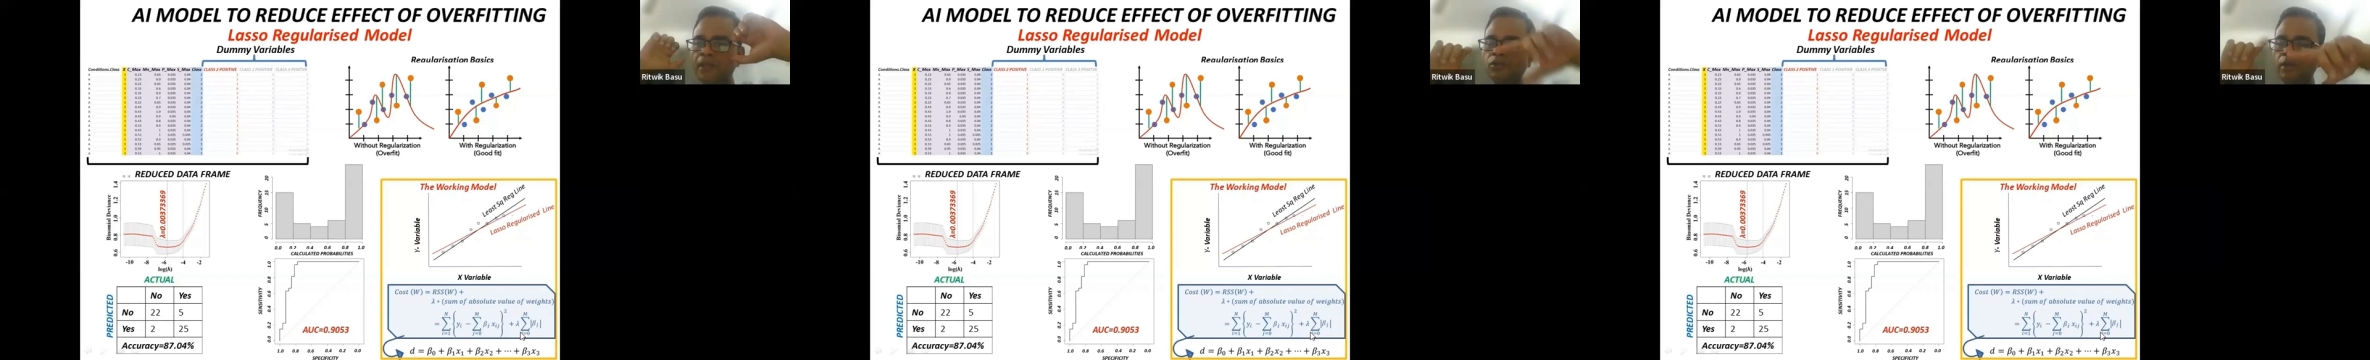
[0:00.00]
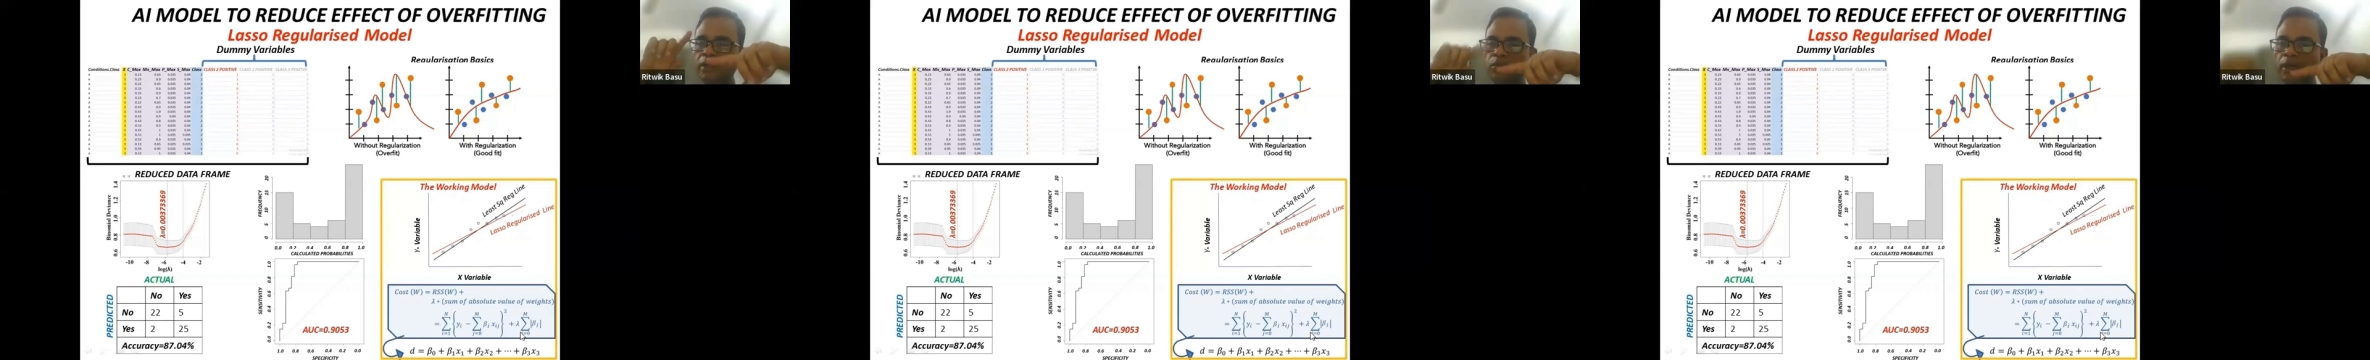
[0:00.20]

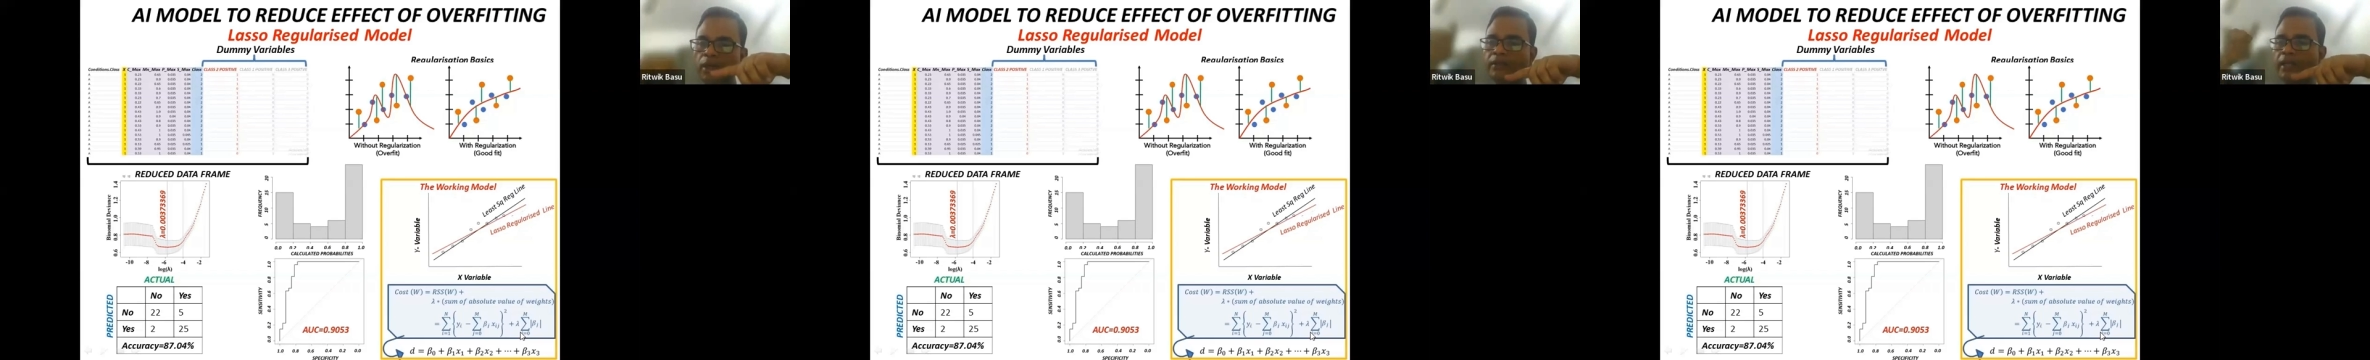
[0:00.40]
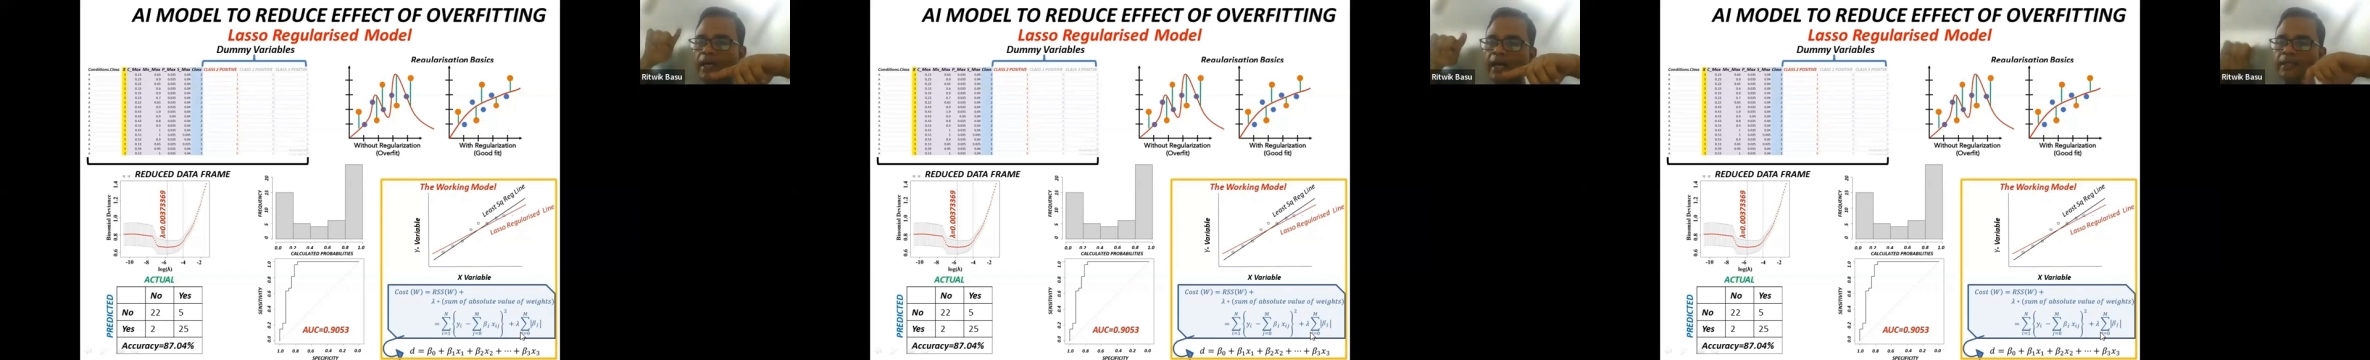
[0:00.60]
So in
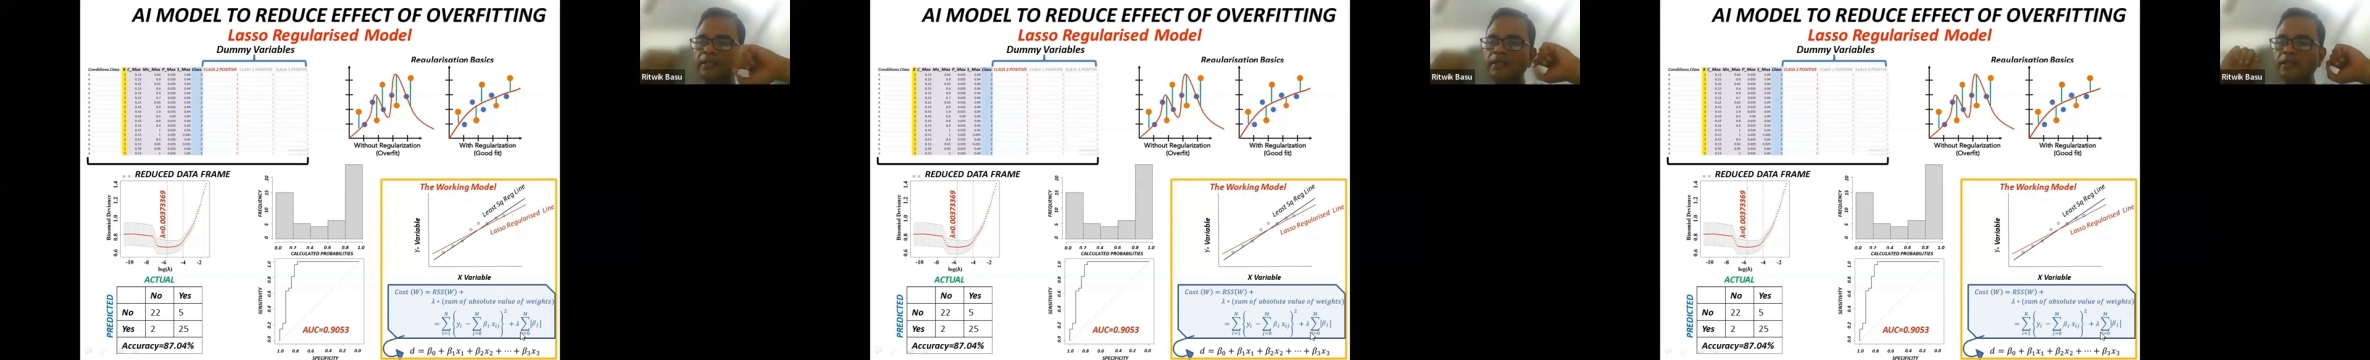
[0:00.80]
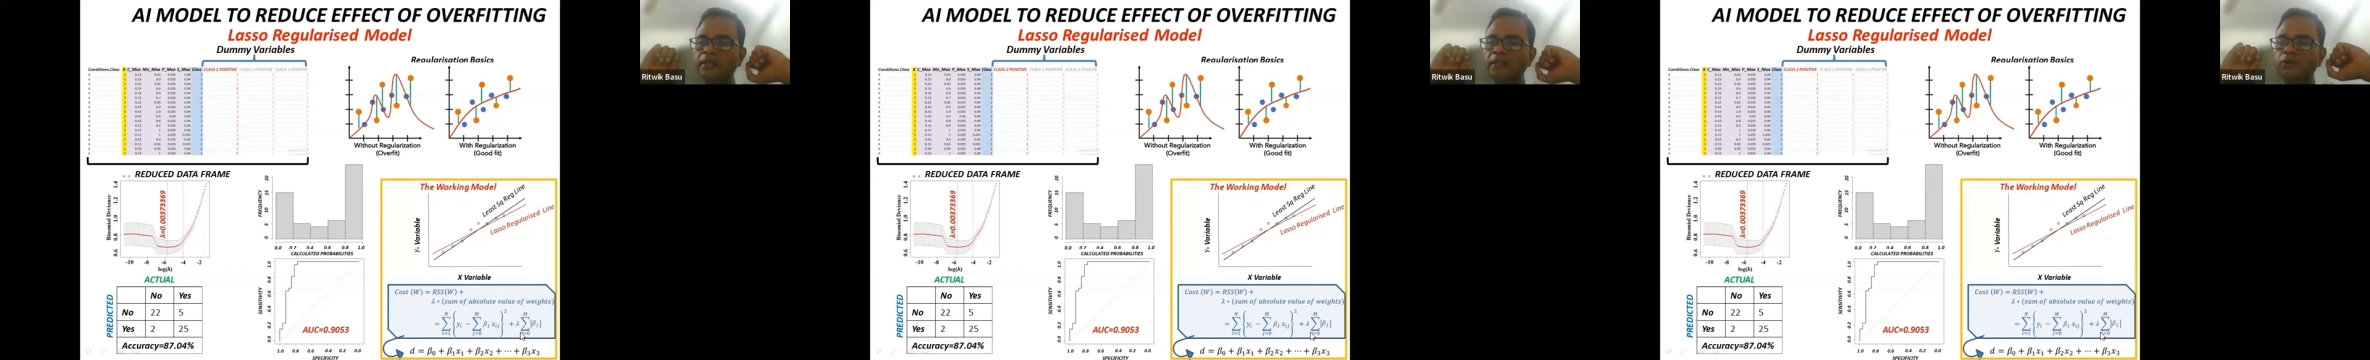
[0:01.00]
doing that,
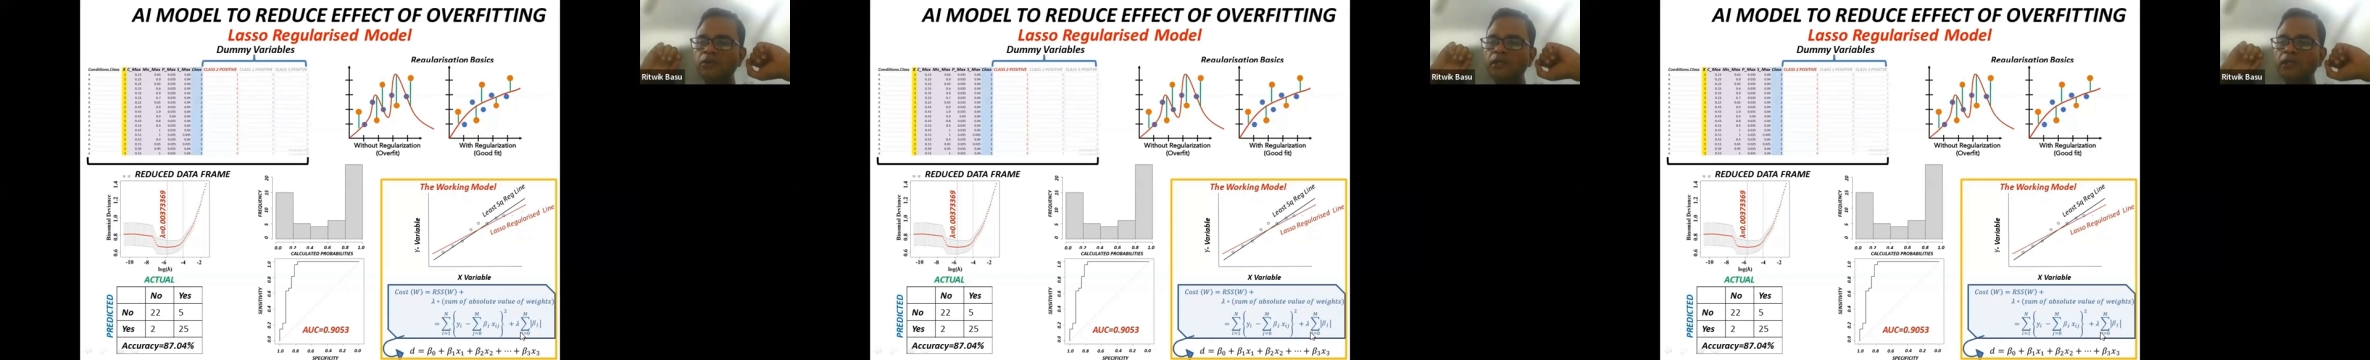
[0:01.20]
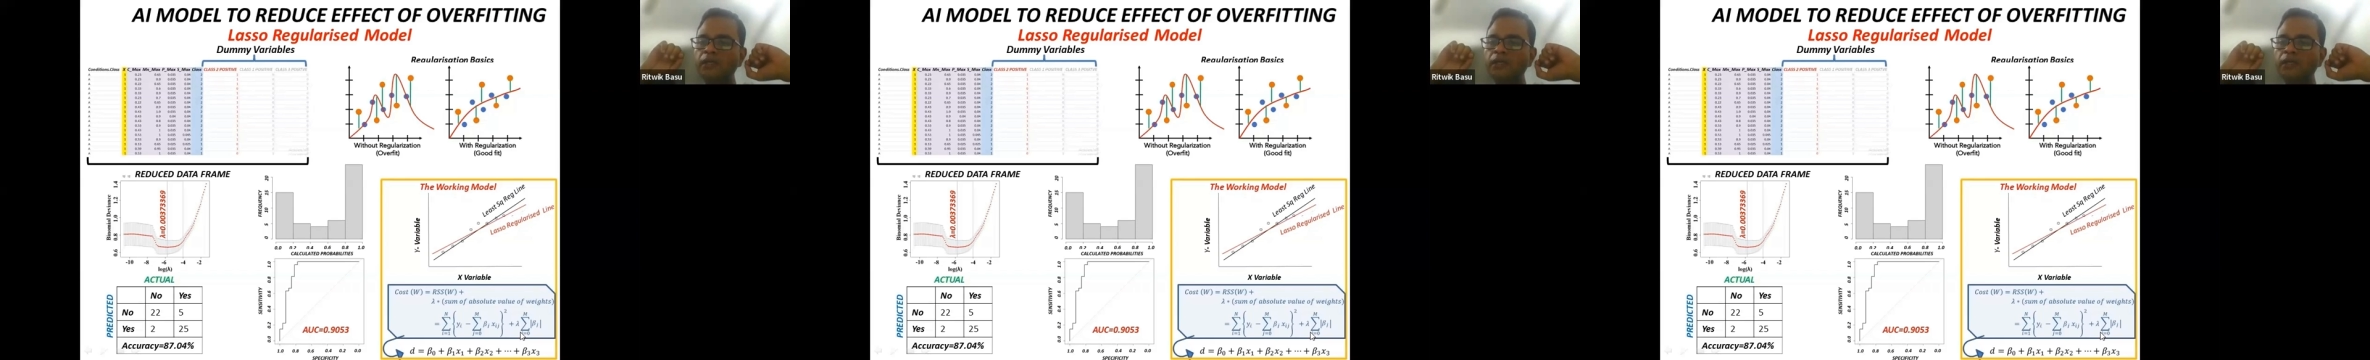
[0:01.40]
you